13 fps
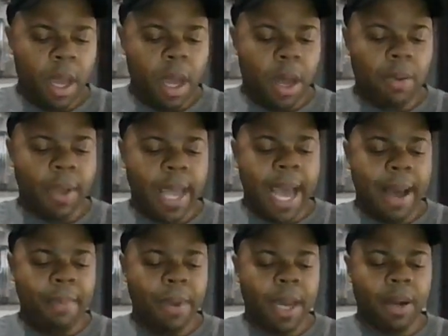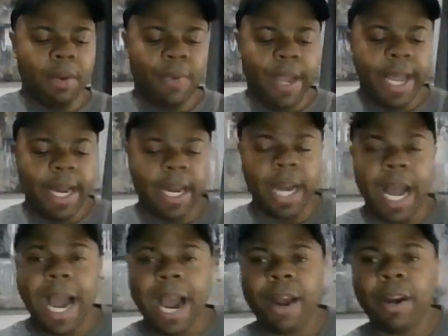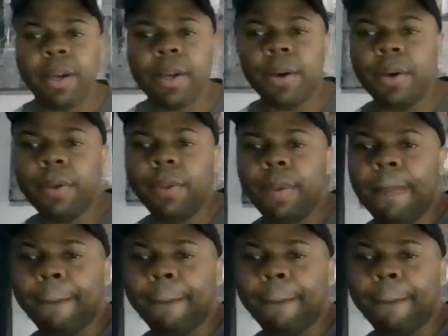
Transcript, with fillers: Okay, I'm going to read an article.